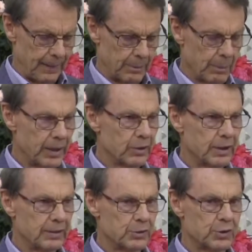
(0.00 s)
and might
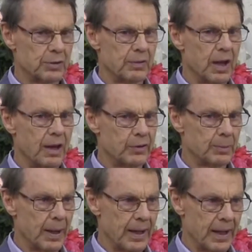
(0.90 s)
not even survive to
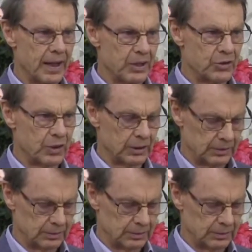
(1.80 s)
my age.